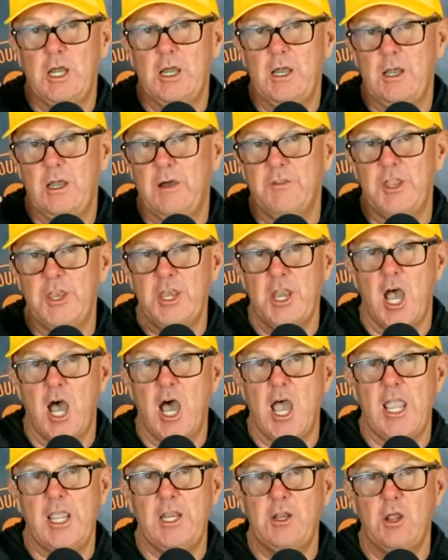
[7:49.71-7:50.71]
of the
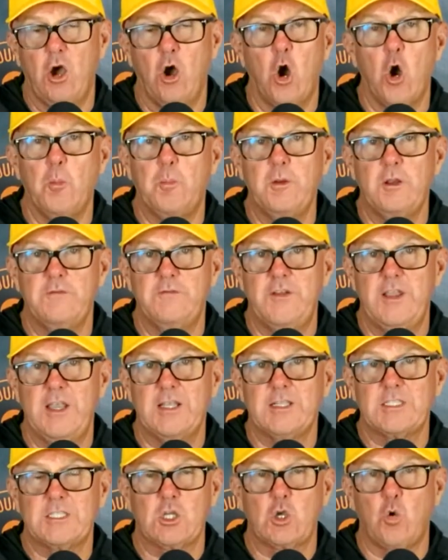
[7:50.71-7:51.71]
9 Open
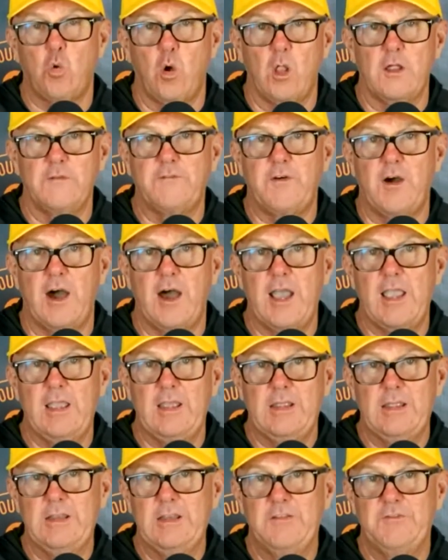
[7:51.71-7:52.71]
events qualify
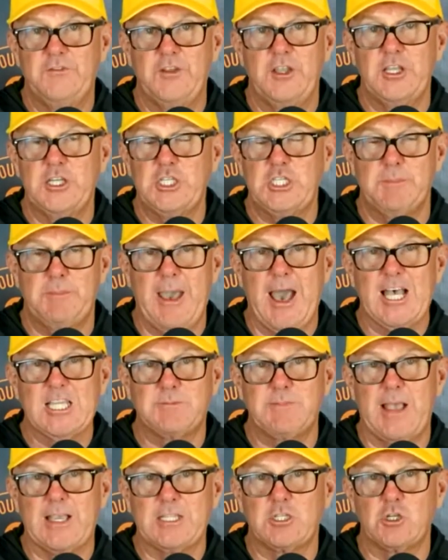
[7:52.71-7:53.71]
to fish the
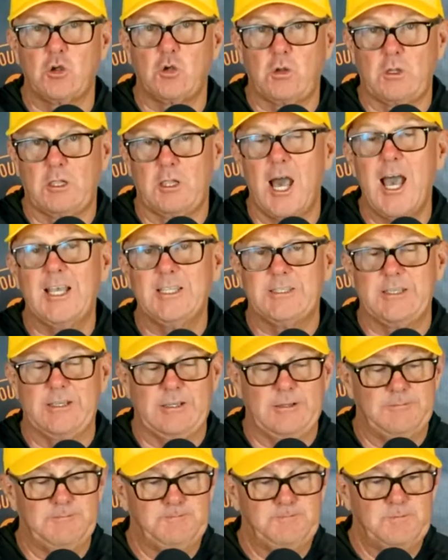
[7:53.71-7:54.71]
Bassmaster
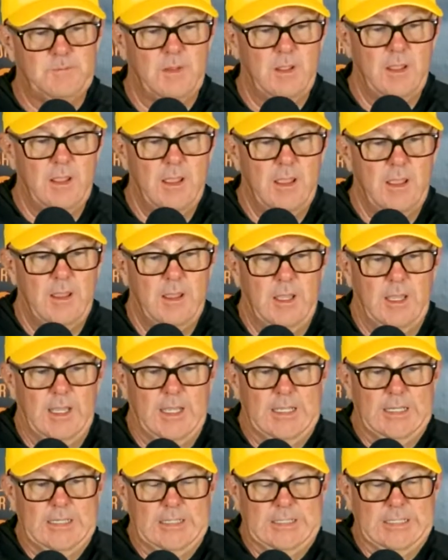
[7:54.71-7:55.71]
Classic.
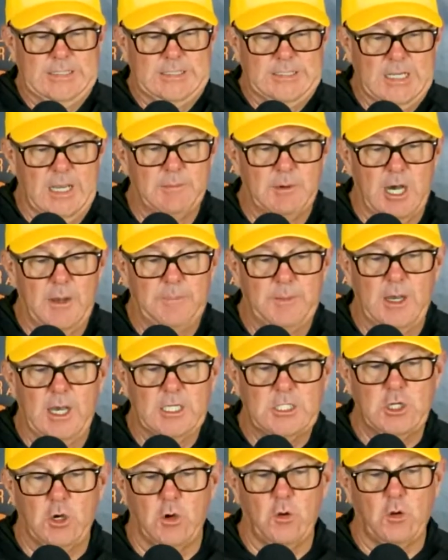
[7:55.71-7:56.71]
To sum up,
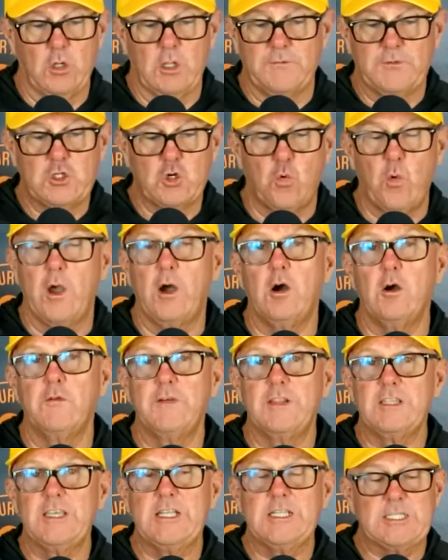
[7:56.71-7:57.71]
a total of 12
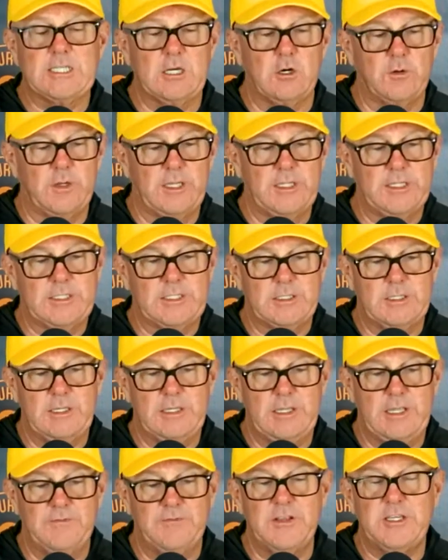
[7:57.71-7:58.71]
Elite Series
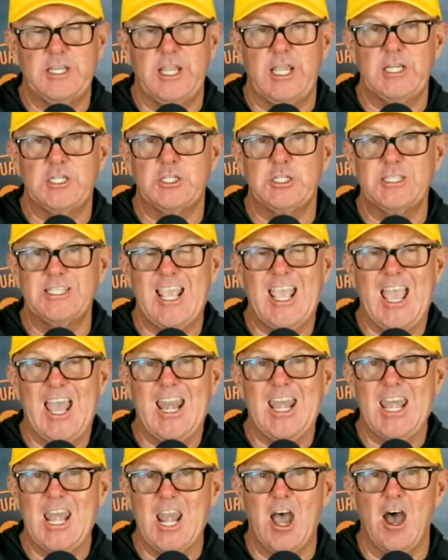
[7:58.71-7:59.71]
invitations
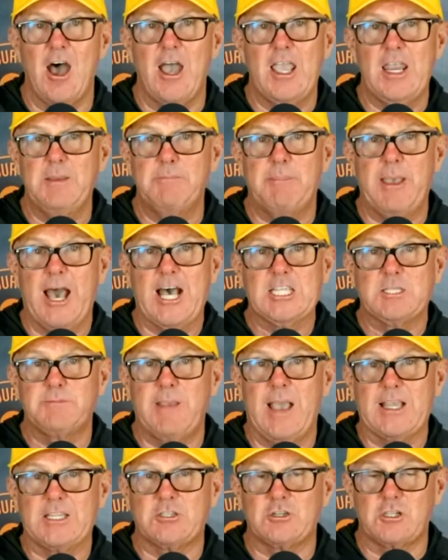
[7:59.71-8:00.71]
and 9
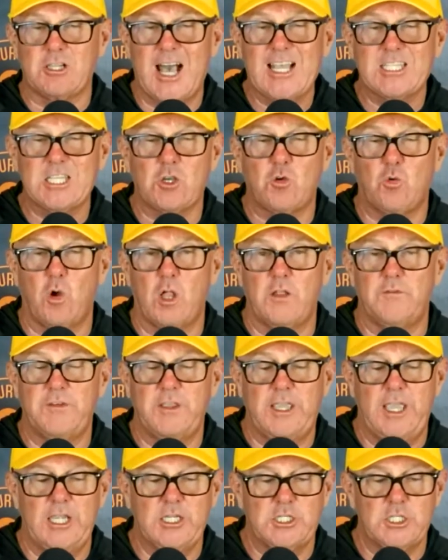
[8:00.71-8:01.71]
Bassmaster Classic
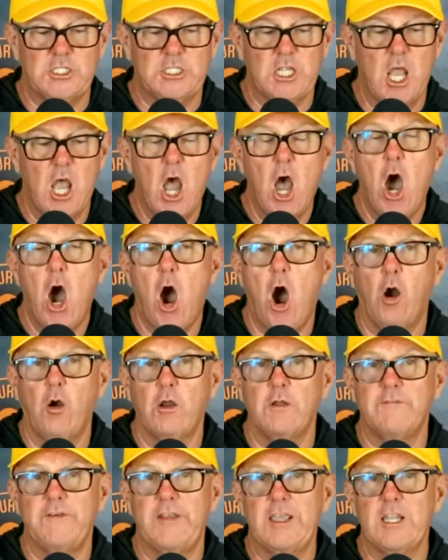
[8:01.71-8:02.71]
qualifications are
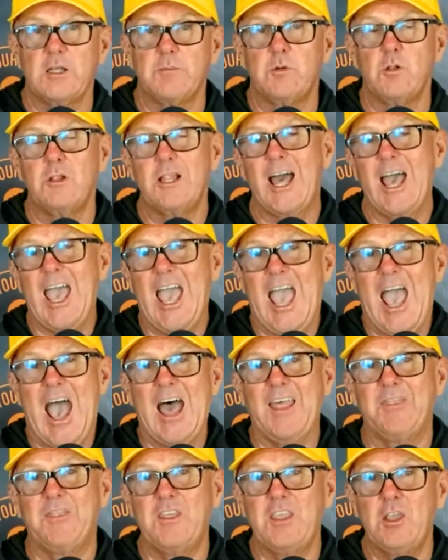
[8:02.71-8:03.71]
available
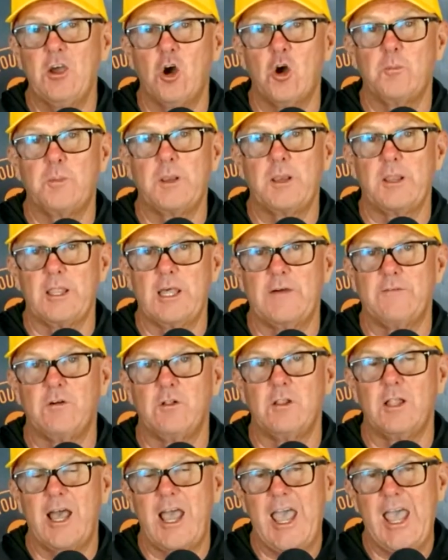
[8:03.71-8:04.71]
at the Open
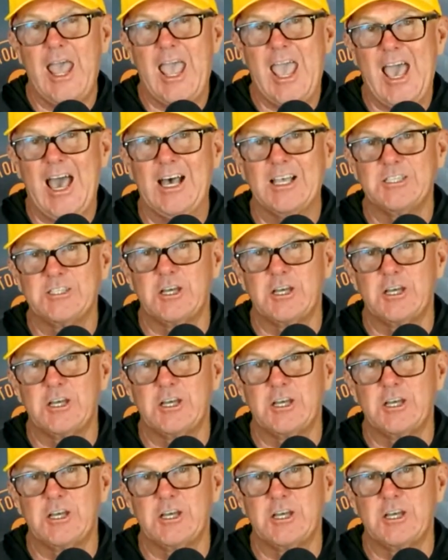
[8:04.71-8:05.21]
level as